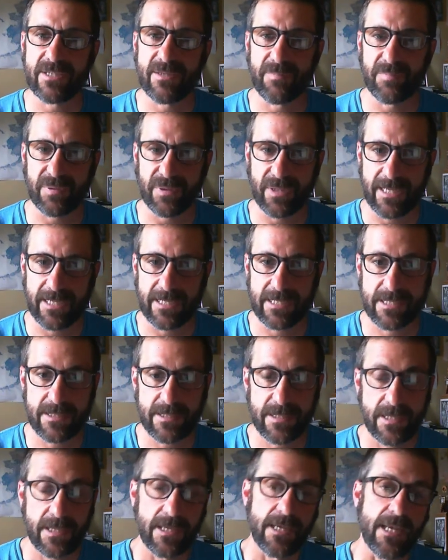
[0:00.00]
to place.
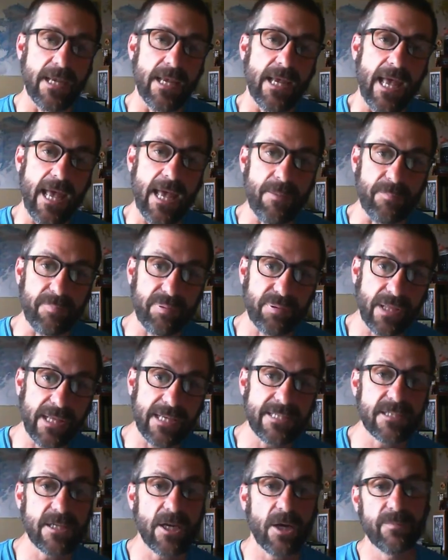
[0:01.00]
And
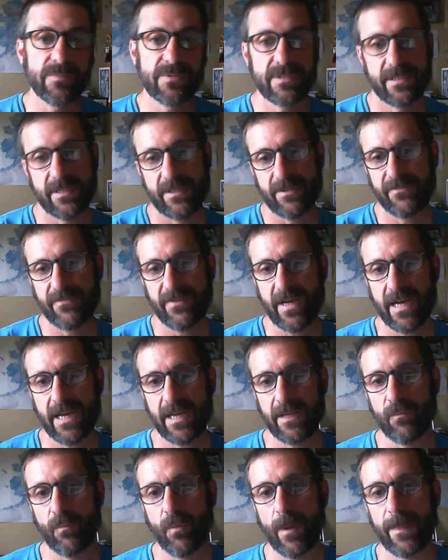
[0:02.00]
place comes to
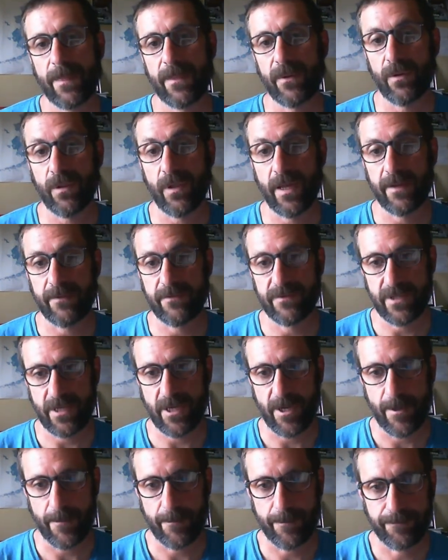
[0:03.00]
define what their lives
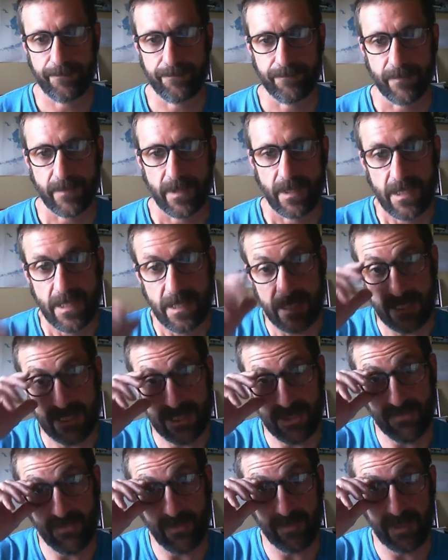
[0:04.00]
are. This
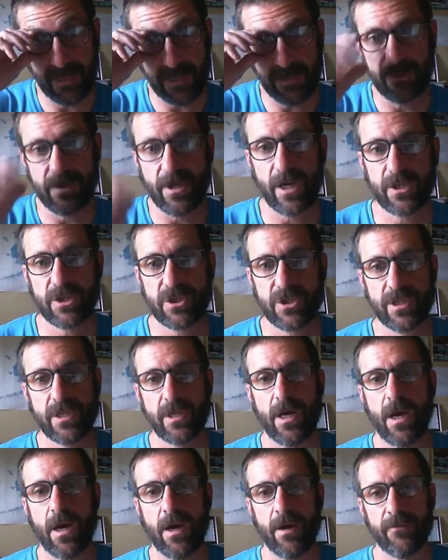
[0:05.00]
is from the introduction
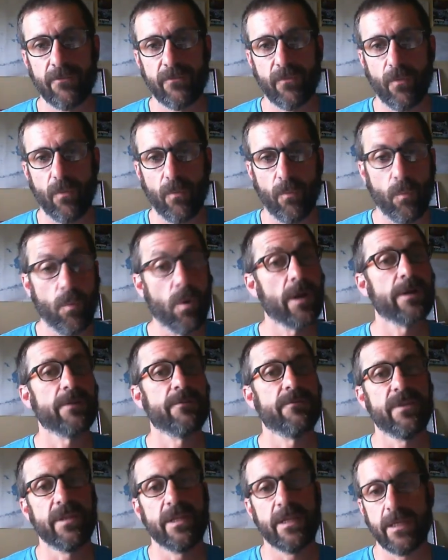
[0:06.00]
of one
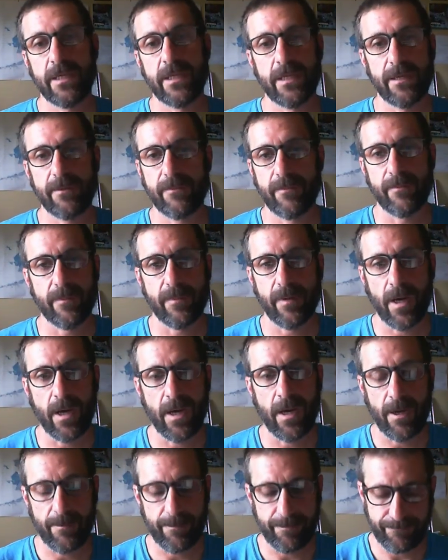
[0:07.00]
of the
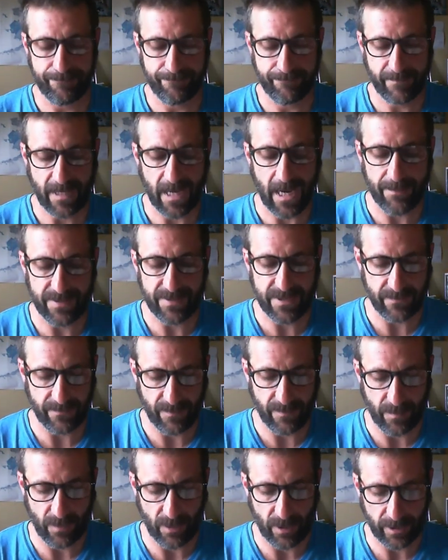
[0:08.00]
copies of
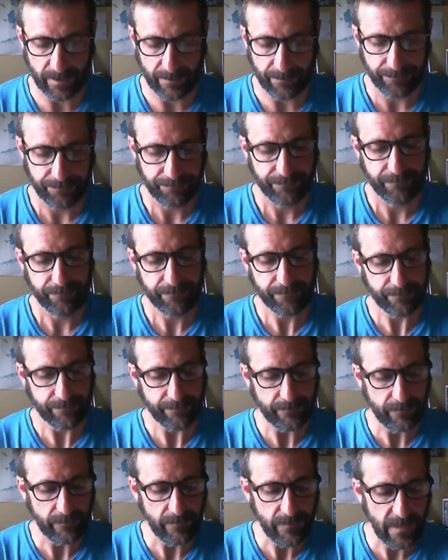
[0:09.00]
the book.
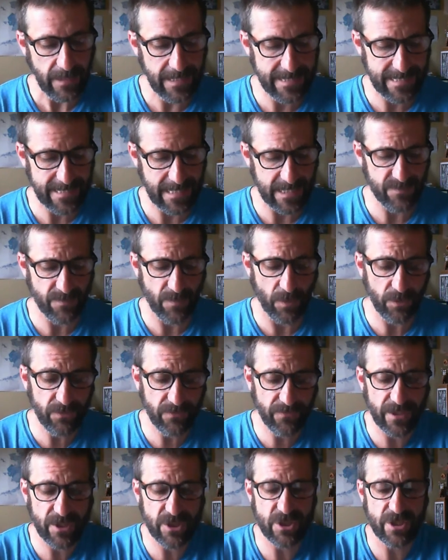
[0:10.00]
It says, most
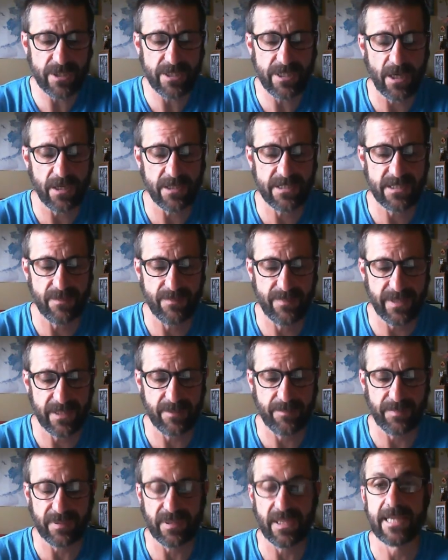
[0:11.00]
fiction does
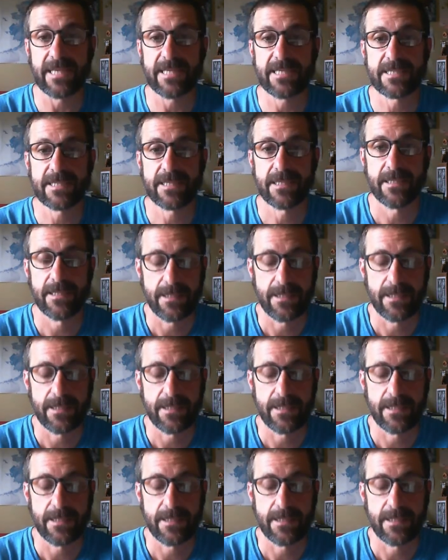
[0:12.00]
depict place,